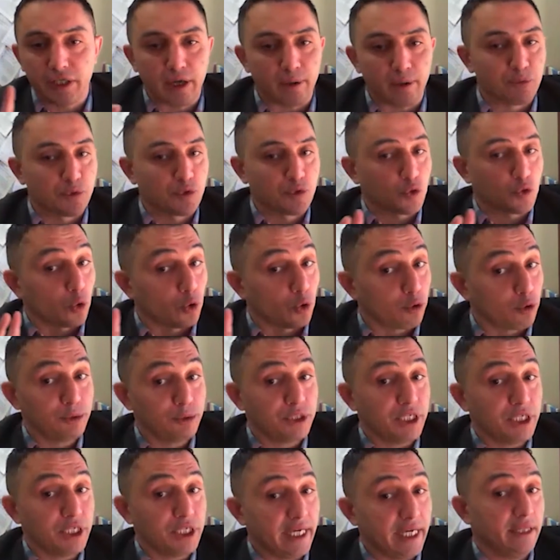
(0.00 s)
absorbed
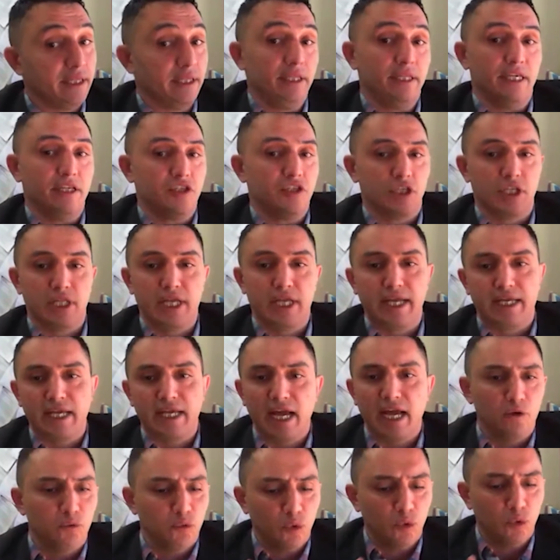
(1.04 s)
in this, like, I
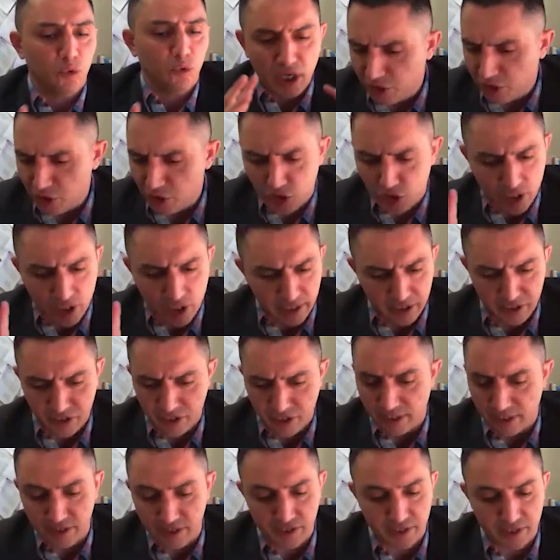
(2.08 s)
want to study
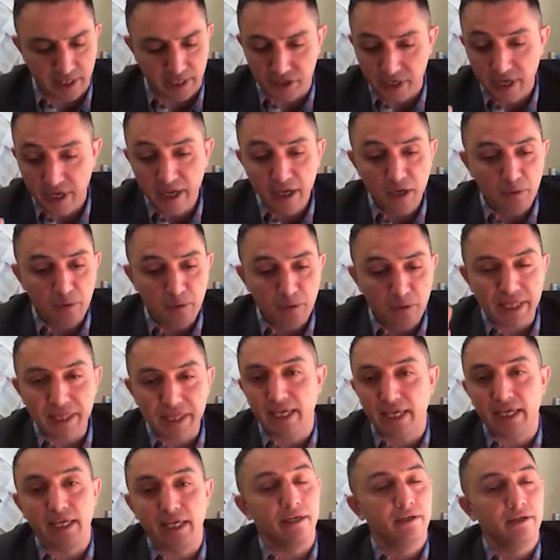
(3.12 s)
statistics, but
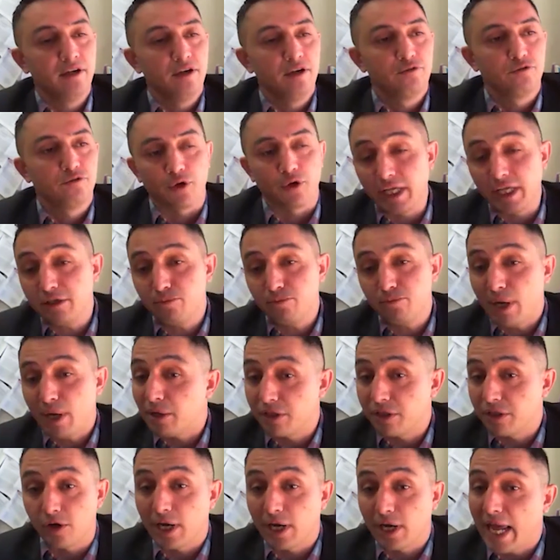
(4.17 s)
they forget about
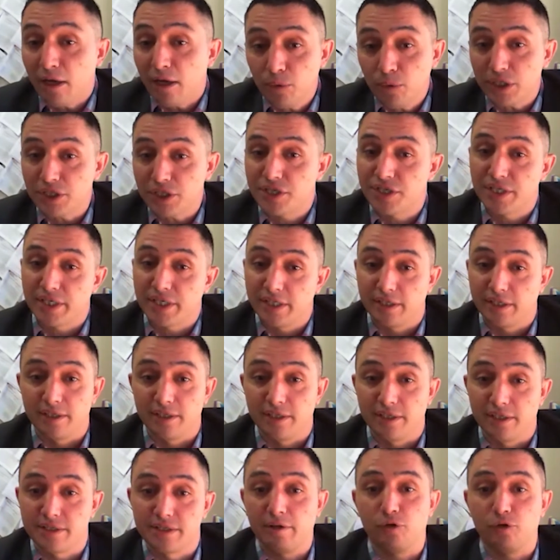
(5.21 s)
their language
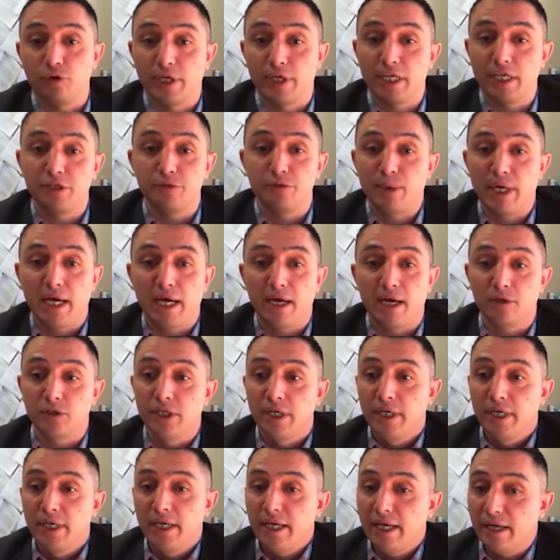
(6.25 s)
skills. They forget about
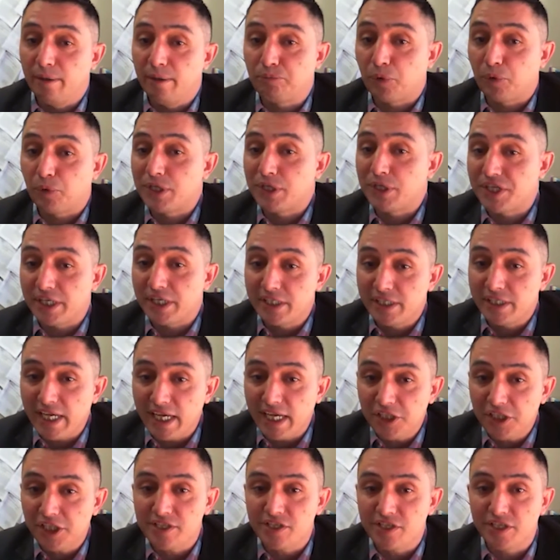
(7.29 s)

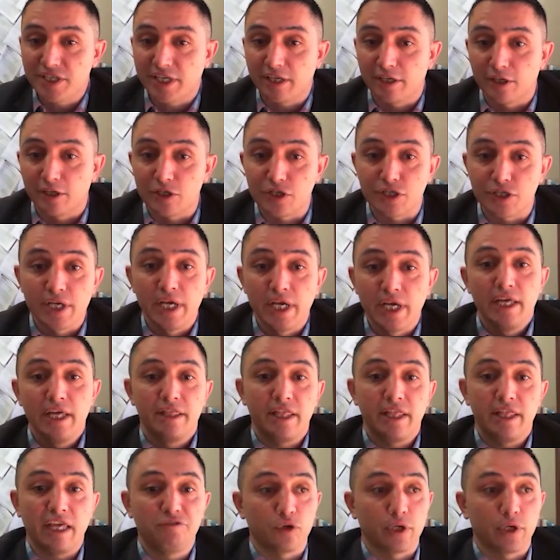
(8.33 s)
presentation skills.
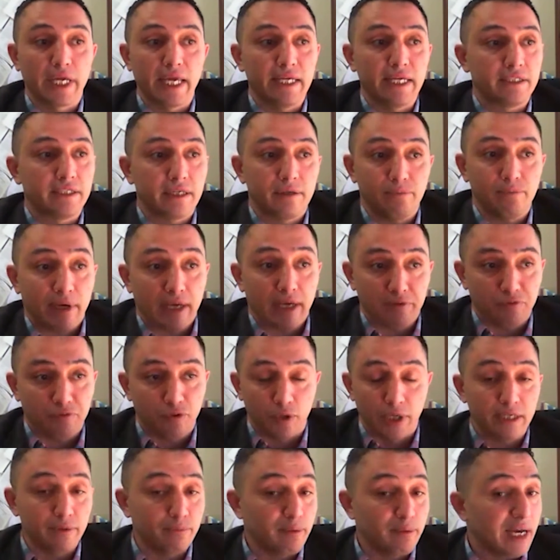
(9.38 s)
They
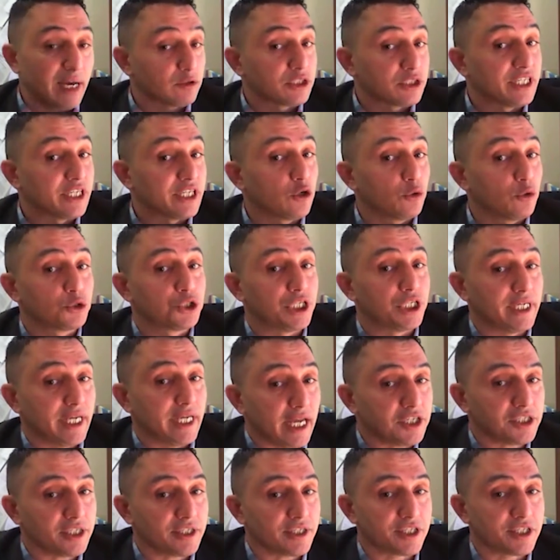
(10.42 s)
forget about
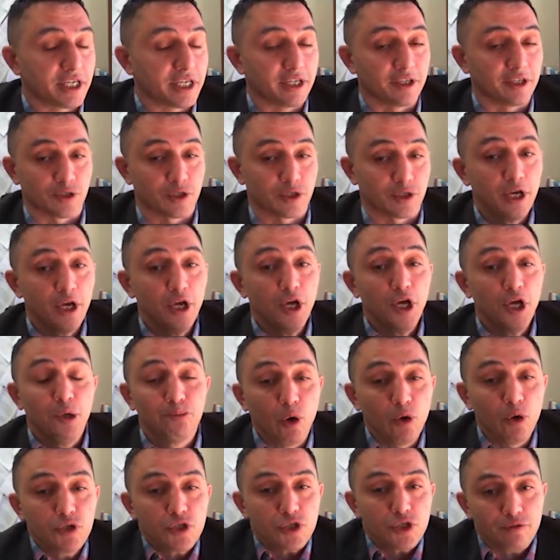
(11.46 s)
negotiation skills.
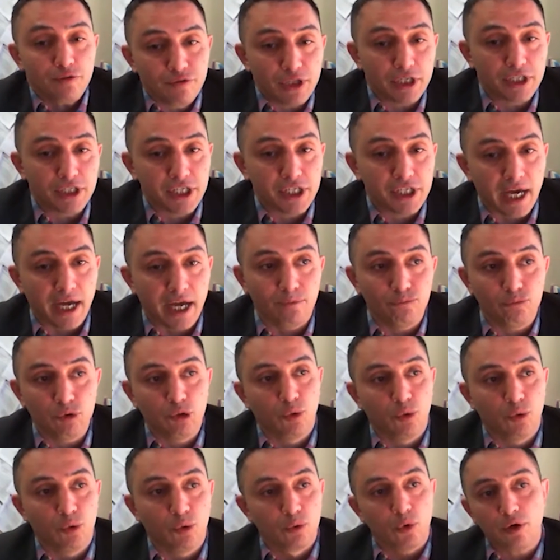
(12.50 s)
Most of the time, you
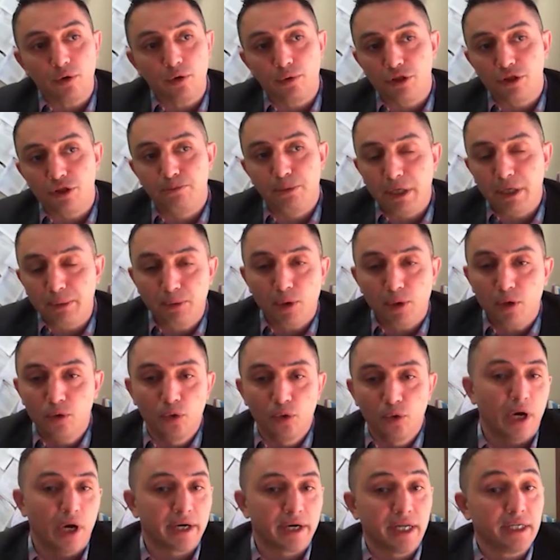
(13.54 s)
will work with people
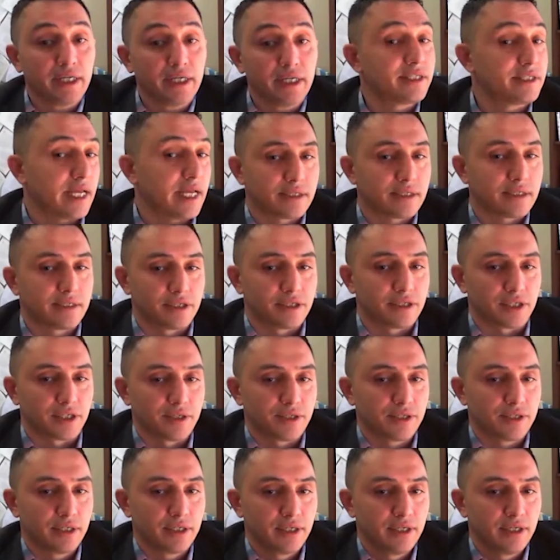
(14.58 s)
who are not
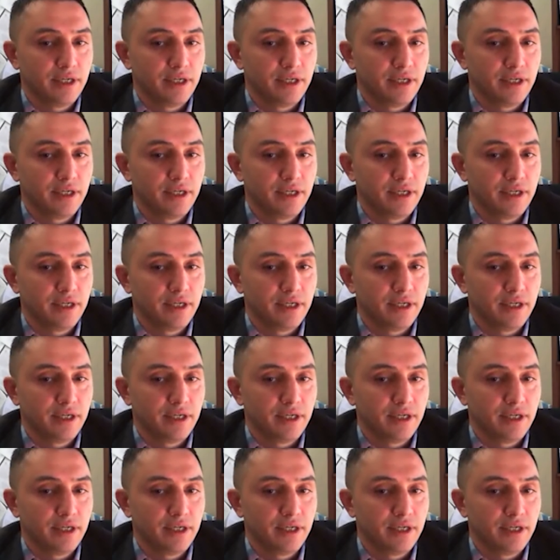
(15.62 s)
statisticians.